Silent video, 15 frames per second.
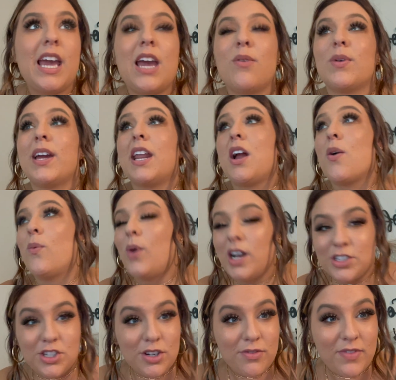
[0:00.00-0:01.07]
And we're getting our
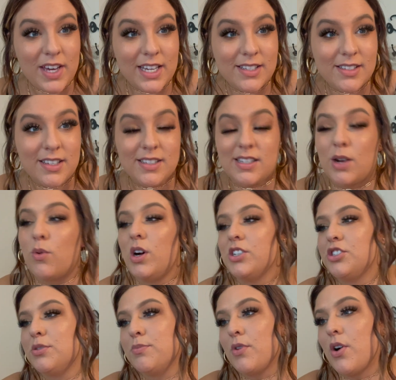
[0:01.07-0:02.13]
washer fixed because our
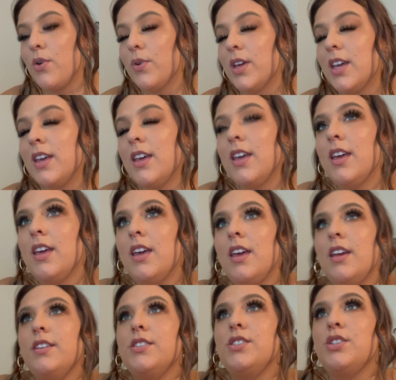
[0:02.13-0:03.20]
washer broke,
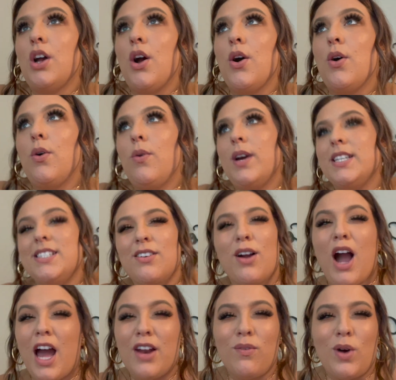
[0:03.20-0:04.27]
so it still
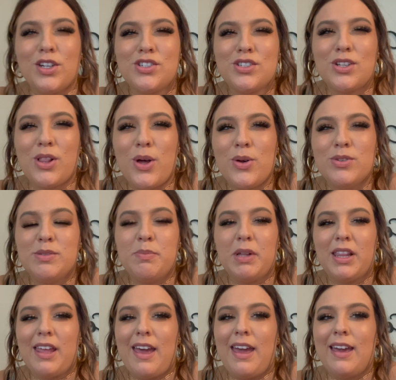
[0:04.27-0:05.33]
kind of washes clothes,
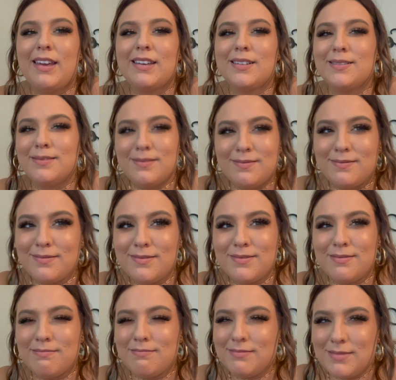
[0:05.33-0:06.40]
but like
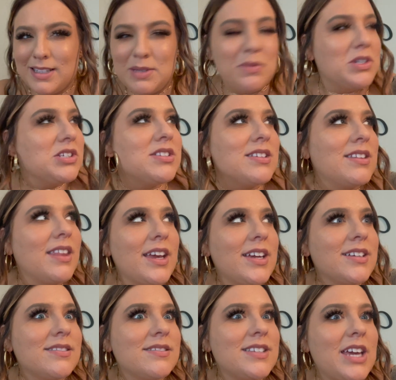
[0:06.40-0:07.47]
we just need
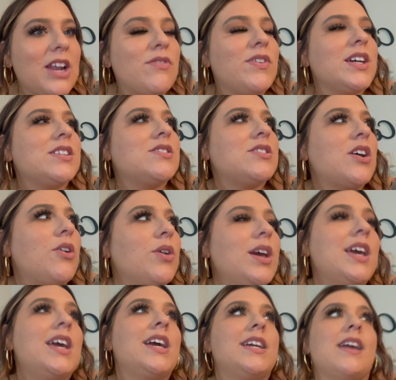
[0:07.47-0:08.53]
like to get it fixed. So
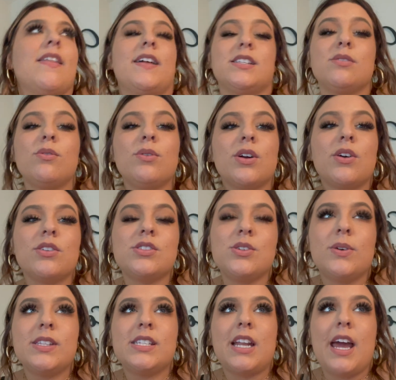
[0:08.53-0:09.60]
yeah, that's what we're
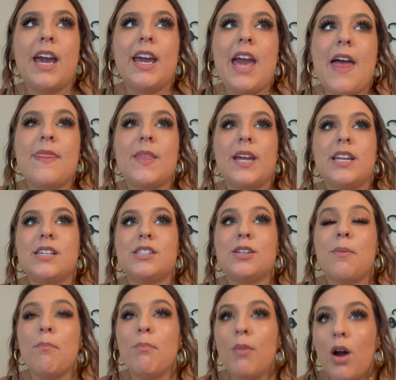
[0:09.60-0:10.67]
doing today. And then
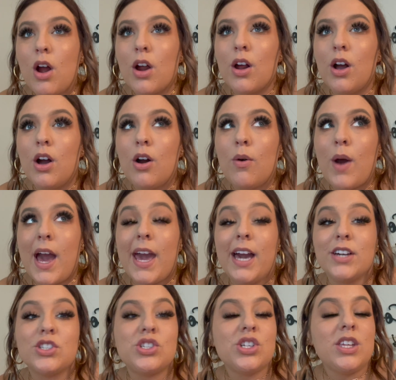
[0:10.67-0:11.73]
tomorrow I
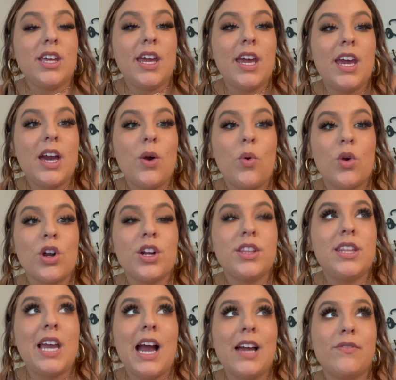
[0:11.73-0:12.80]
actually
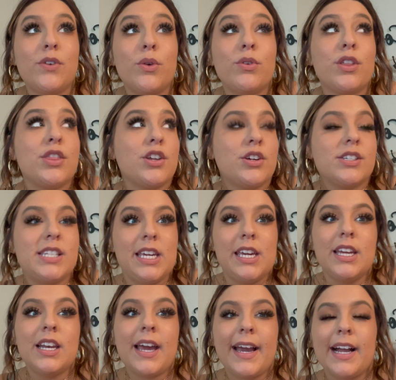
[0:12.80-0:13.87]
ordered the iPhone
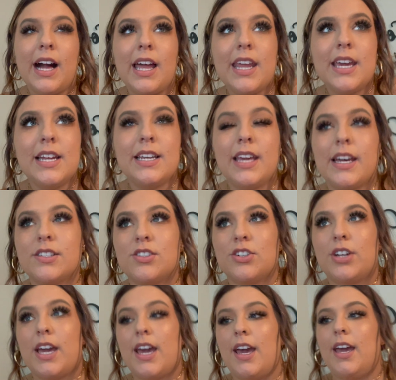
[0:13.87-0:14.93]
13. I got it in
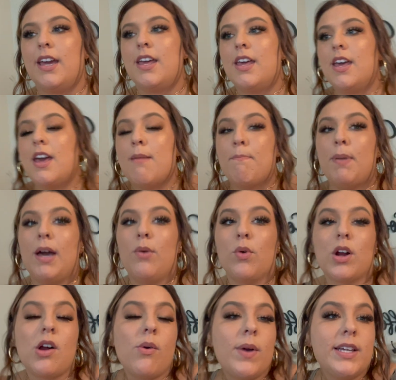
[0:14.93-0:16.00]
yesterday, but
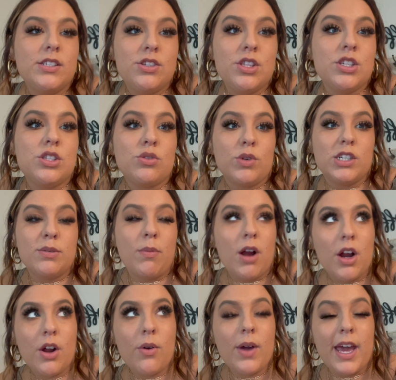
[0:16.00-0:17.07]
we're going to the store
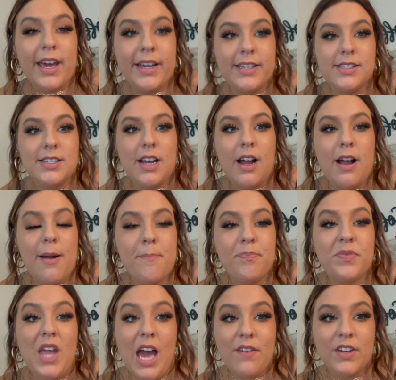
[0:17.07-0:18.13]
tomorrow and
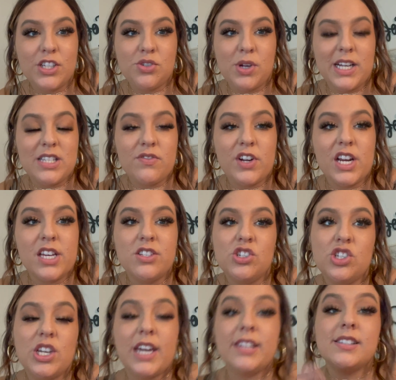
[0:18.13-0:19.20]
having it transferred. And
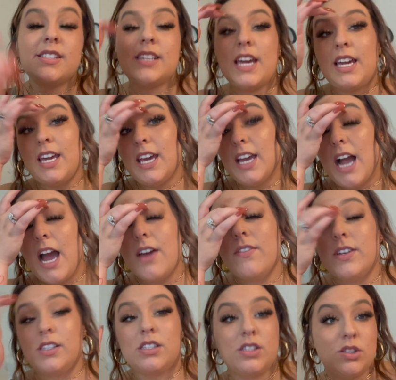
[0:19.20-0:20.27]
Shane's taking, I have
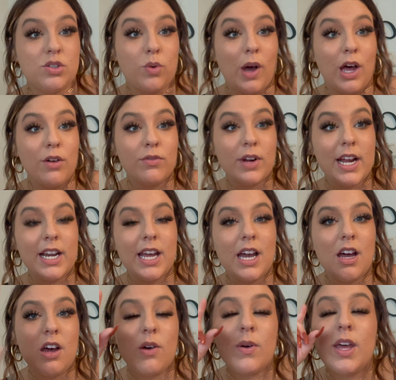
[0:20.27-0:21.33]
a 12 right
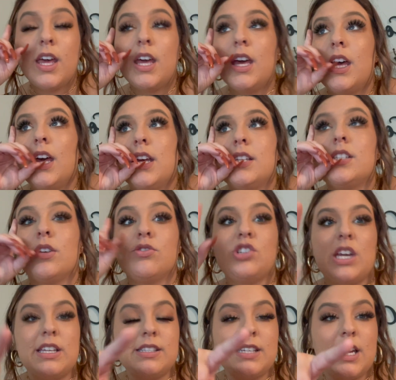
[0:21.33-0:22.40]
now, so
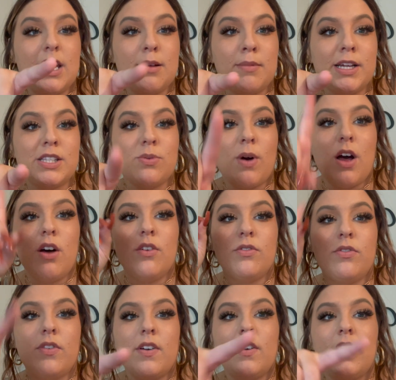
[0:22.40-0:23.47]
Shane's taking my
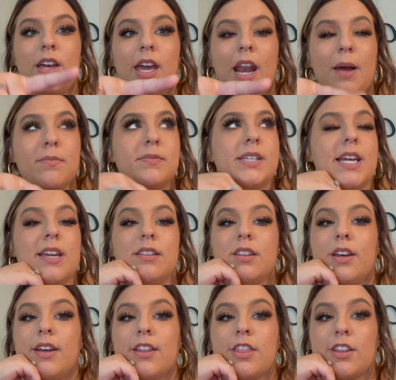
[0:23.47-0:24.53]
12 and I'm taking
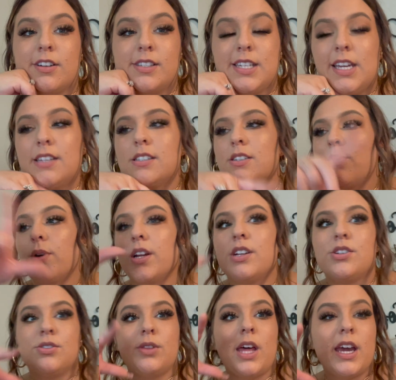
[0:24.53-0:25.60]
the 13. So we're
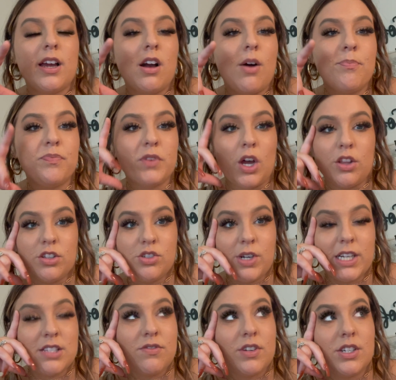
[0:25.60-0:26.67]
gonna do like all the
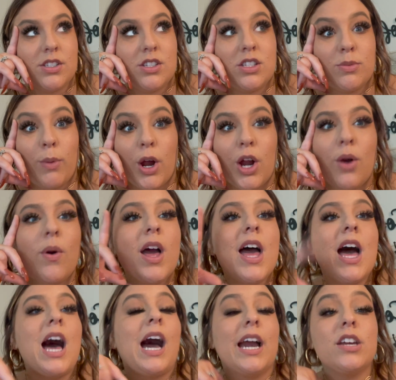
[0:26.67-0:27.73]
transfers tomorrow.
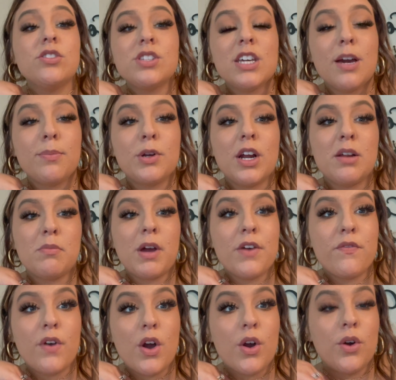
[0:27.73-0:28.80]
I usually upgrade my
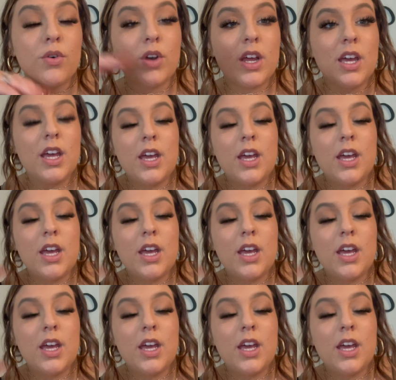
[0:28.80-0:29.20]
phone